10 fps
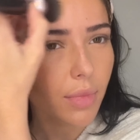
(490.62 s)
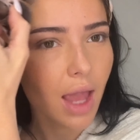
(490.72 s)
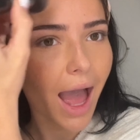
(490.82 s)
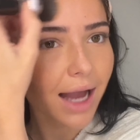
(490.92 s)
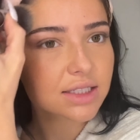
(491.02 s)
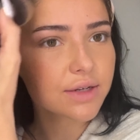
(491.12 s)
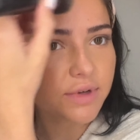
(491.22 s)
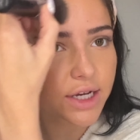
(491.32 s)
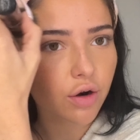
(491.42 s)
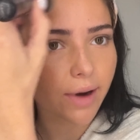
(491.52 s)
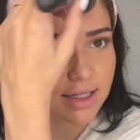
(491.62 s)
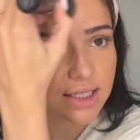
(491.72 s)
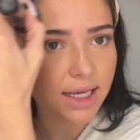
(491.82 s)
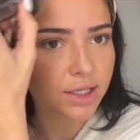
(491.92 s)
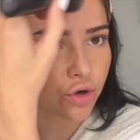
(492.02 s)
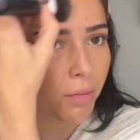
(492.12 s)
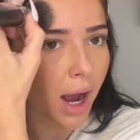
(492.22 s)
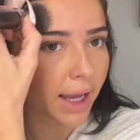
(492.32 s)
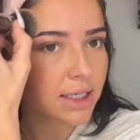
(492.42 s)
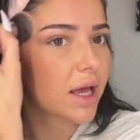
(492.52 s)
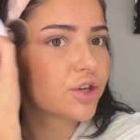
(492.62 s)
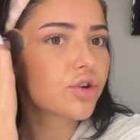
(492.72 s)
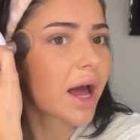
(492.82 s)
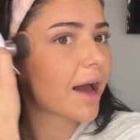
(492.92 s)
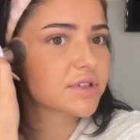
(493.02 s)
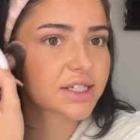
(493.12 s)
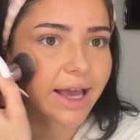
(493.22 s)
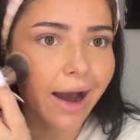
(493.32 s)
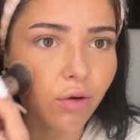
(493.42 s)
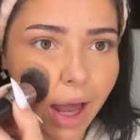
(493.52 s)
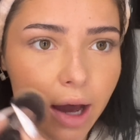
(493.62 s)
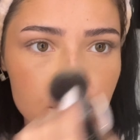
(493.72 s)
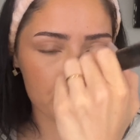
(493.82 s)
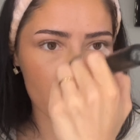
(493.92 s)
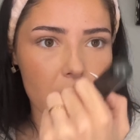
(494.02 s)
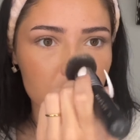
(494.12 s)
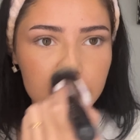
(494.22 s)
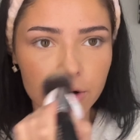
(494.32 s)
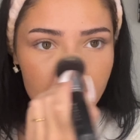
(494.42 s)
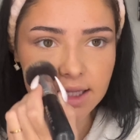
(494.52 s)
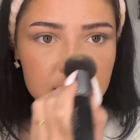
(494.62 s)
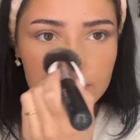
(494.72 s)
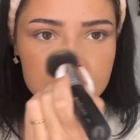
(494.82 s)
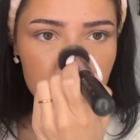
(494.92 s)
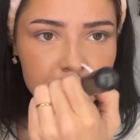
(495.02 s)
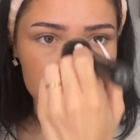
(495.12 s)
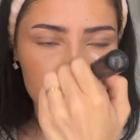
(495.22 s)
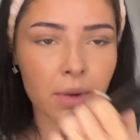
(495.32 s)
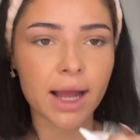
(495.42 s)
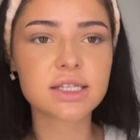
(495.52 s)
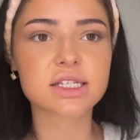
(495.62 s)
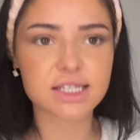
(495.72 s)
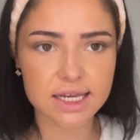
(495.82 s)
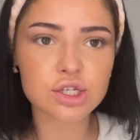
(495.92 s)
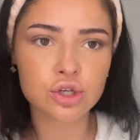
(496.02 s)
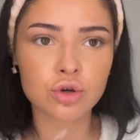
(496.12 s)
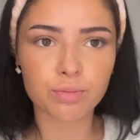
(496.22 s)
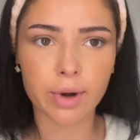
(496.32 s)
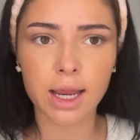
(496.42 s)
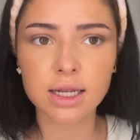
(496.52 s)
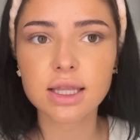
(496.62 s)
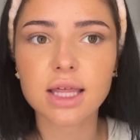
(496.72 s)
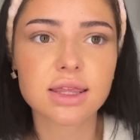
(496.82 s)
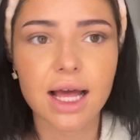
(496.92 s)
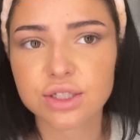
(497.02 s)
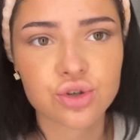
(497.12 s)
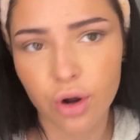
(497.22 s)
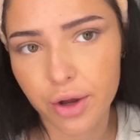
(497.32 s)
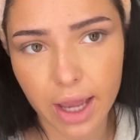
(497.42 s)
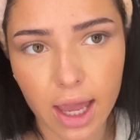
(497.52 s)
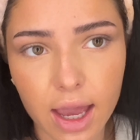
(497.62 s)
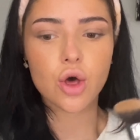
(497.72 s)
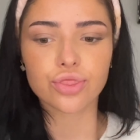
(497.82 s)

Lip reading: actively correct it in your mind. You don't have to say it out loud, but correcting yourself in your mind, teaching your brain that that's not okay.